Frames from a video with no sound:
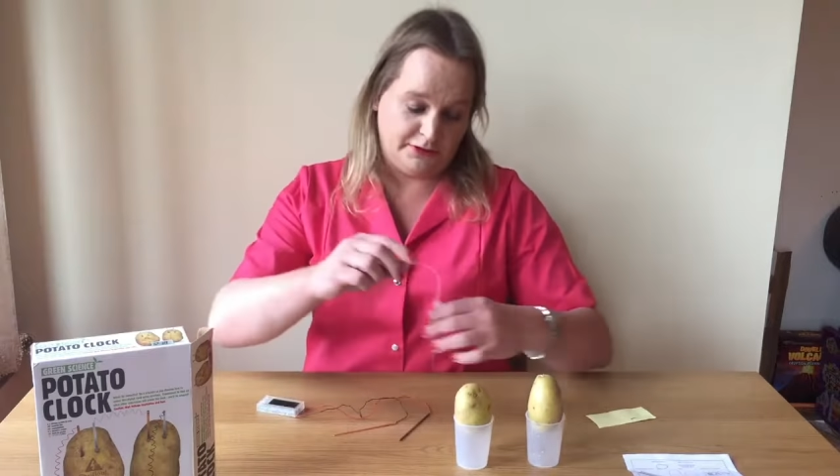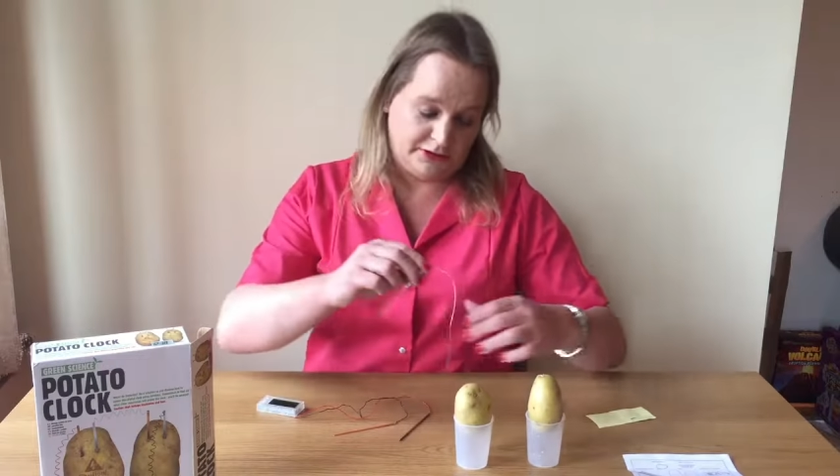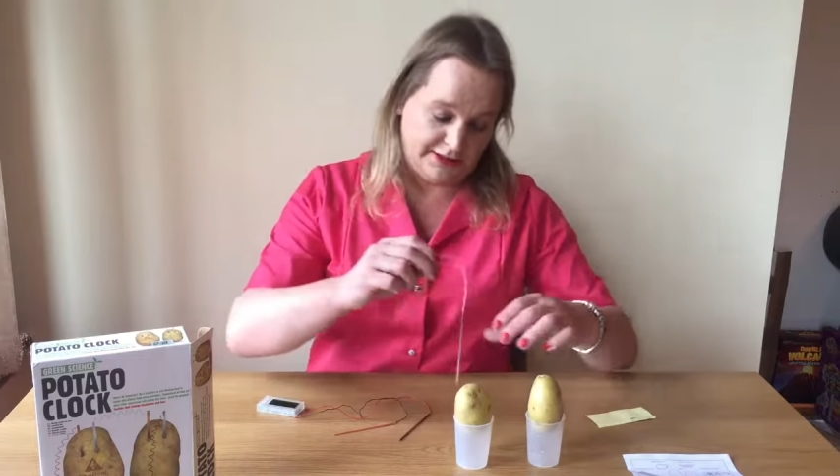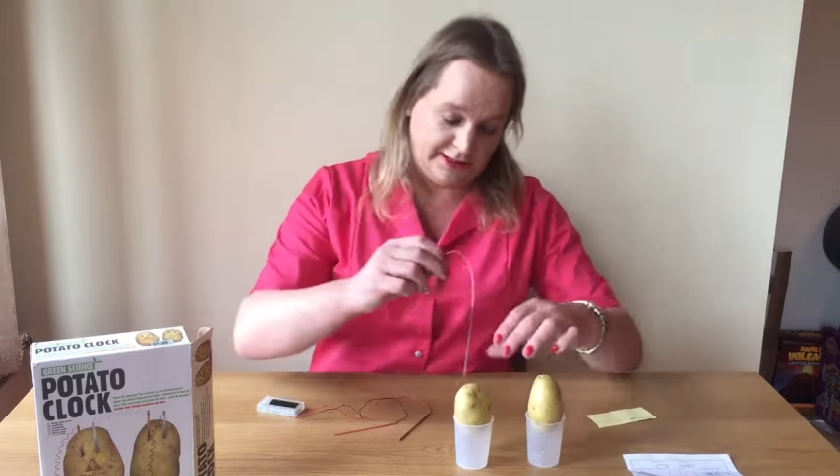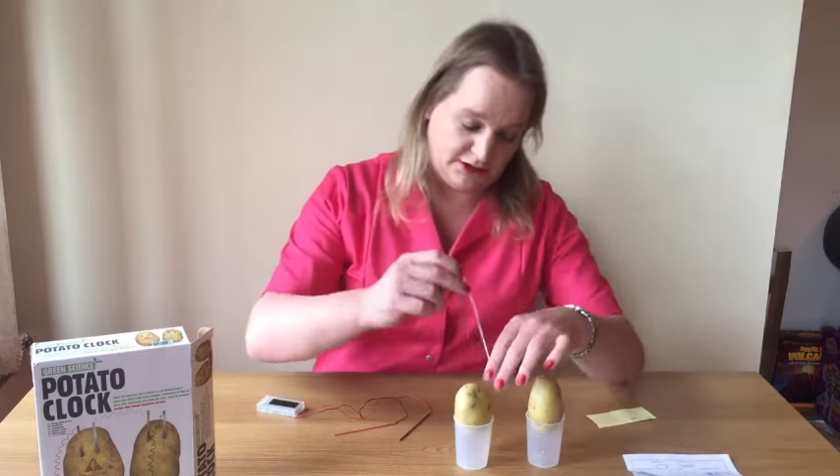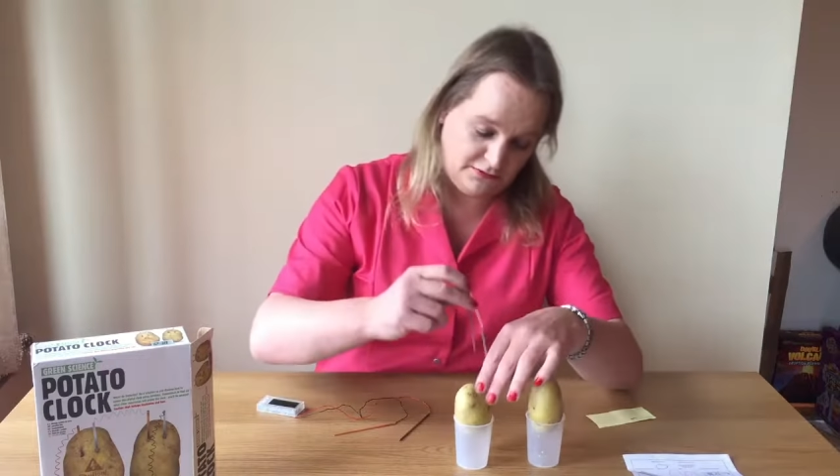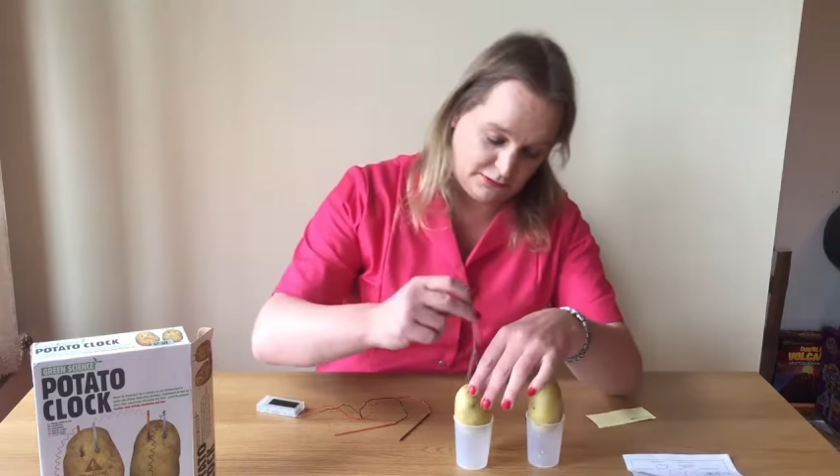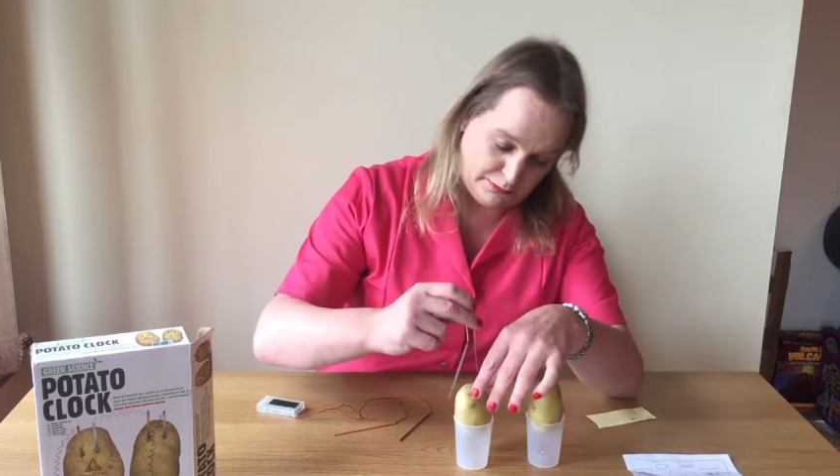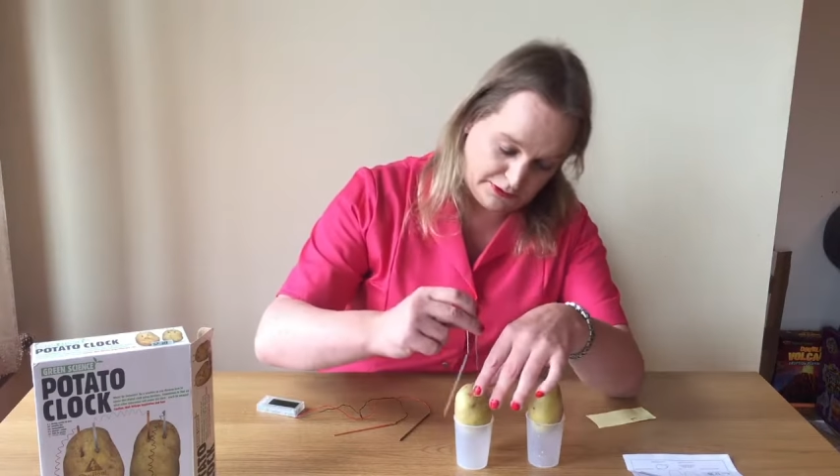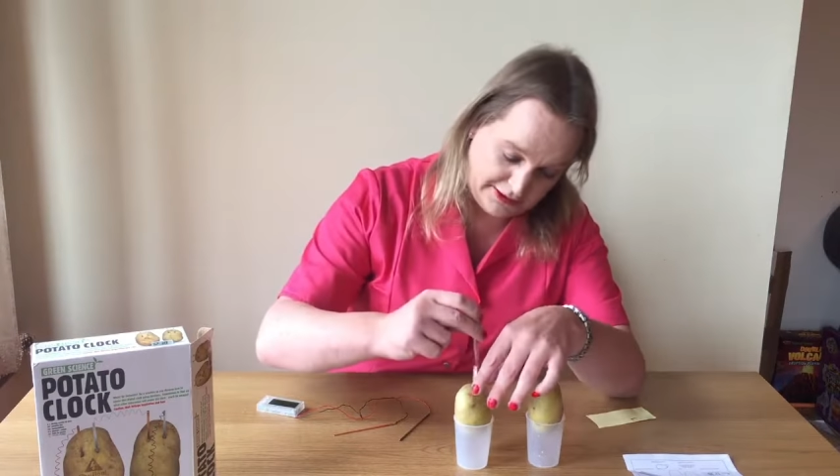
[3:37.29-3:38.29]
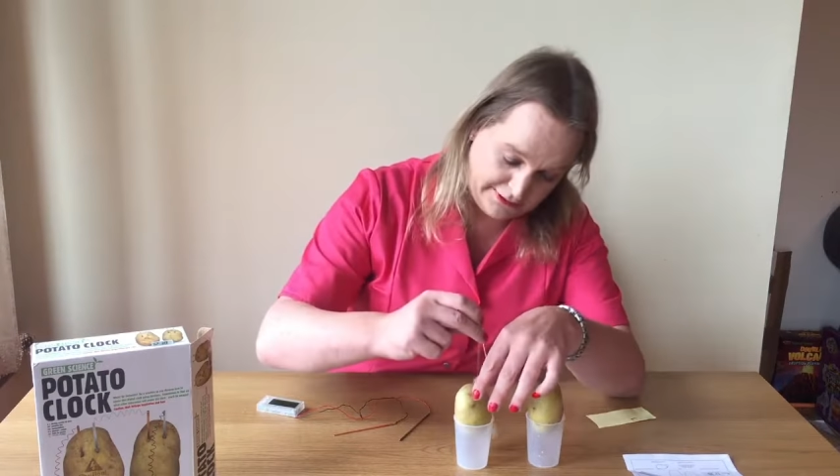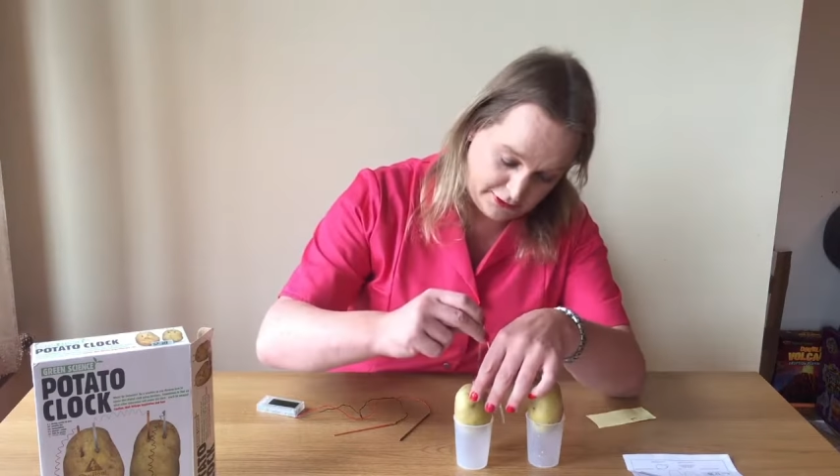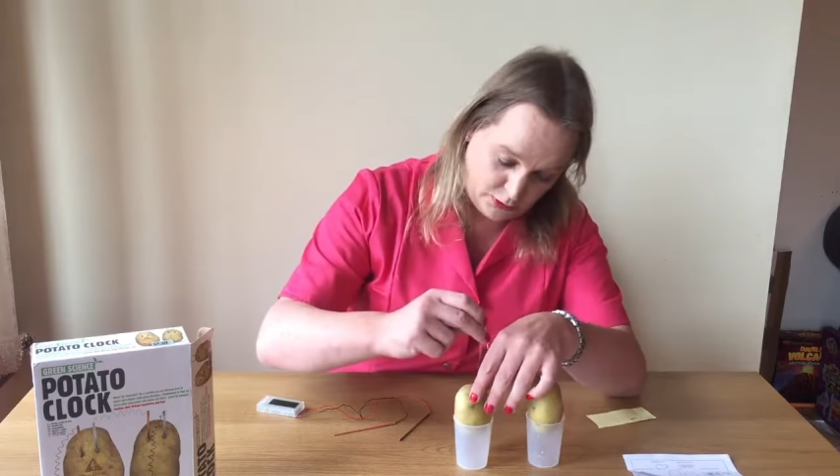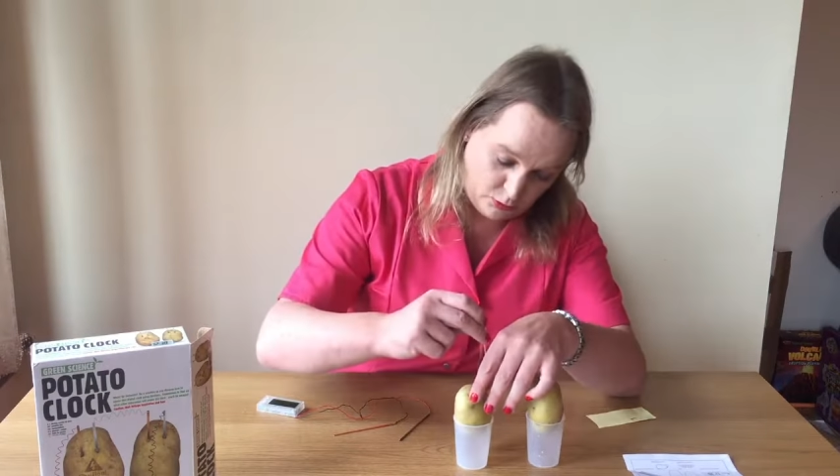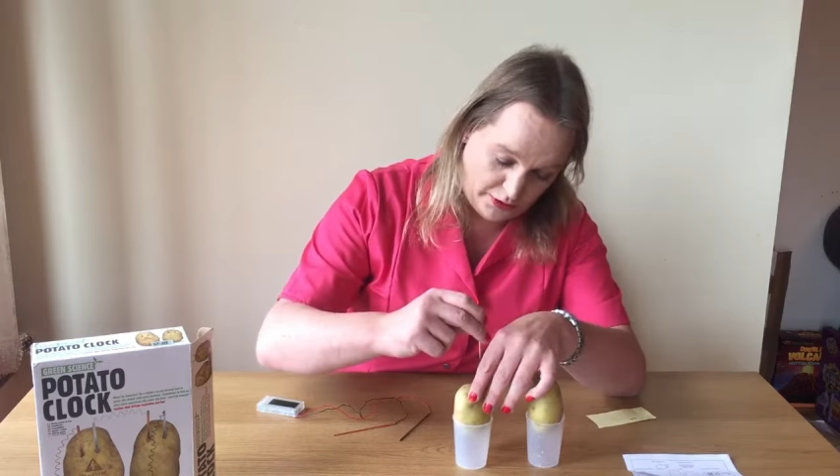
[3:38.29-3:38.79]
connection from
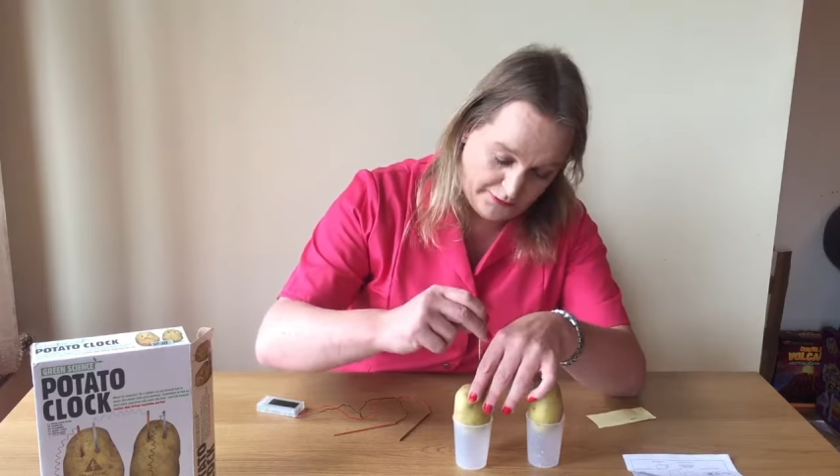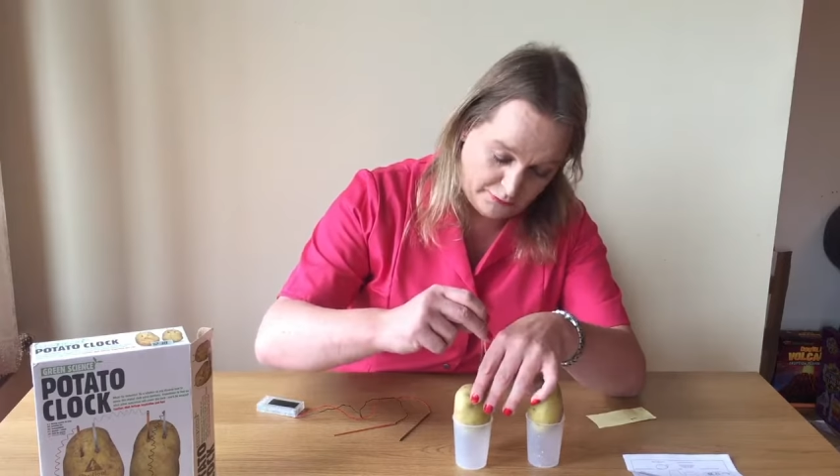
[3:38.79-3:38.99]
potato 1.